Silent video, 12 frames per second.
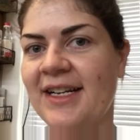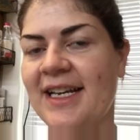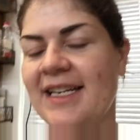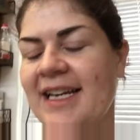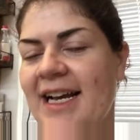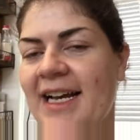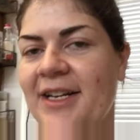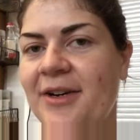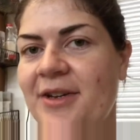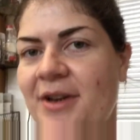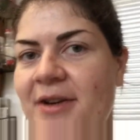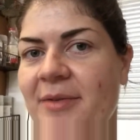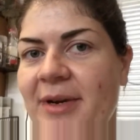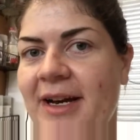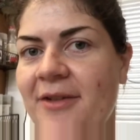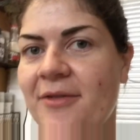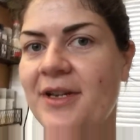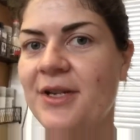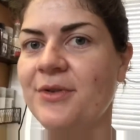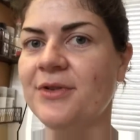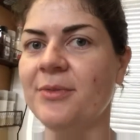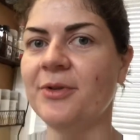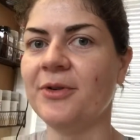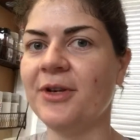And yeah, I know you can buy the
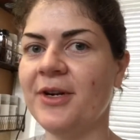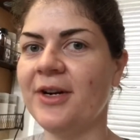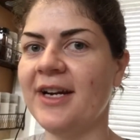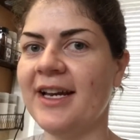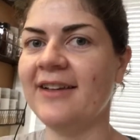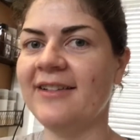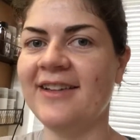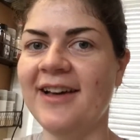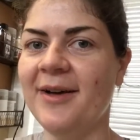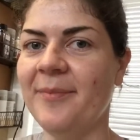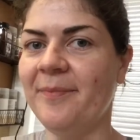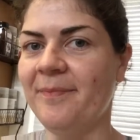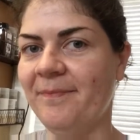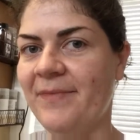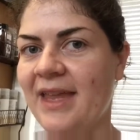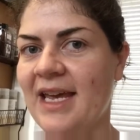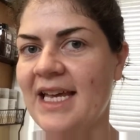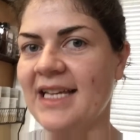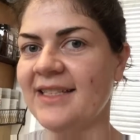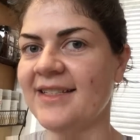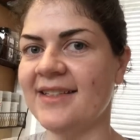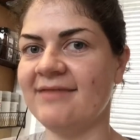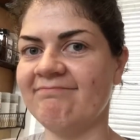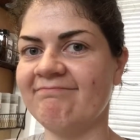reusable Keurig cup things
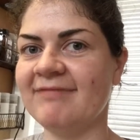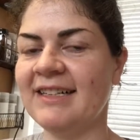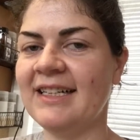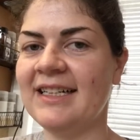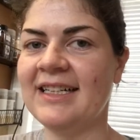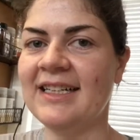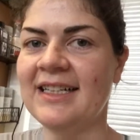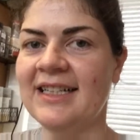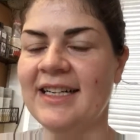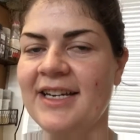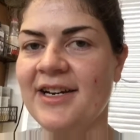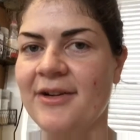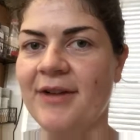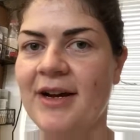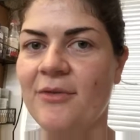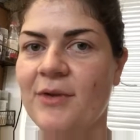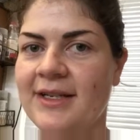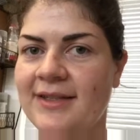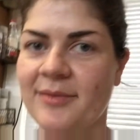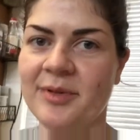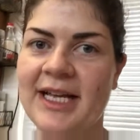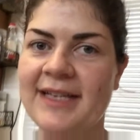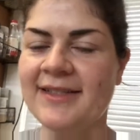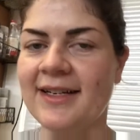and, you know, not waste the
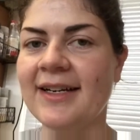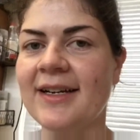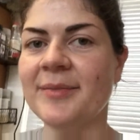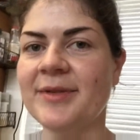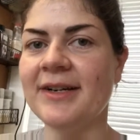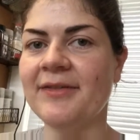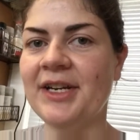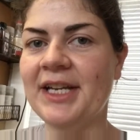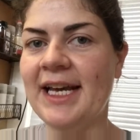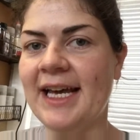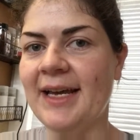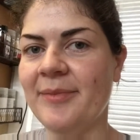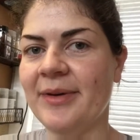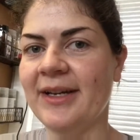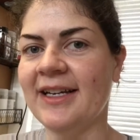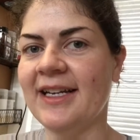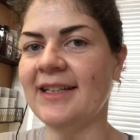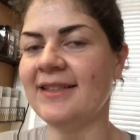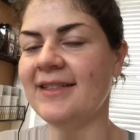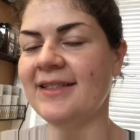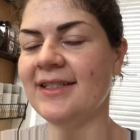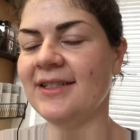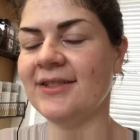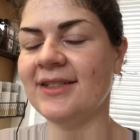plastic cups every day. But it
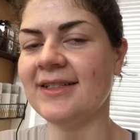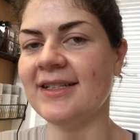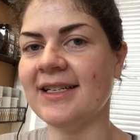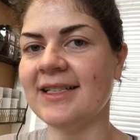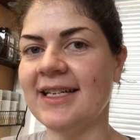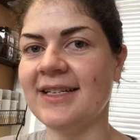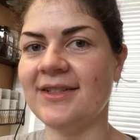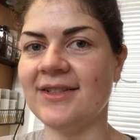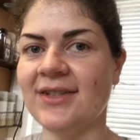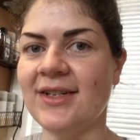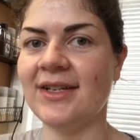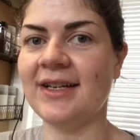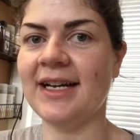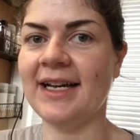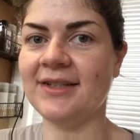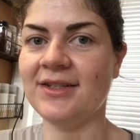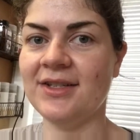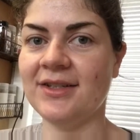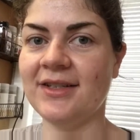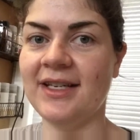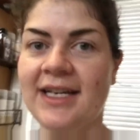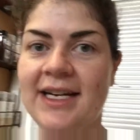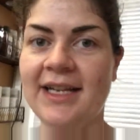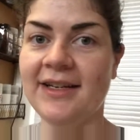still does not taste as good as just
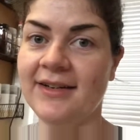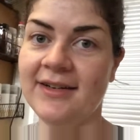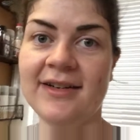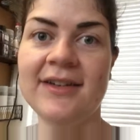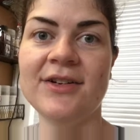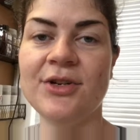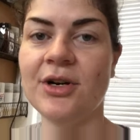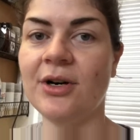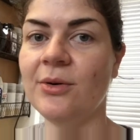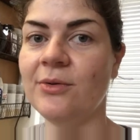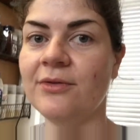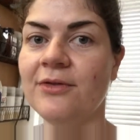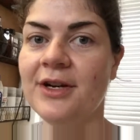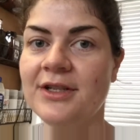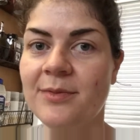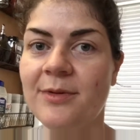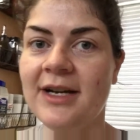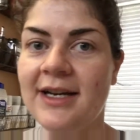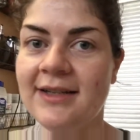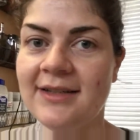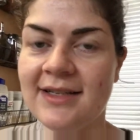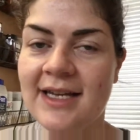getting your own French press.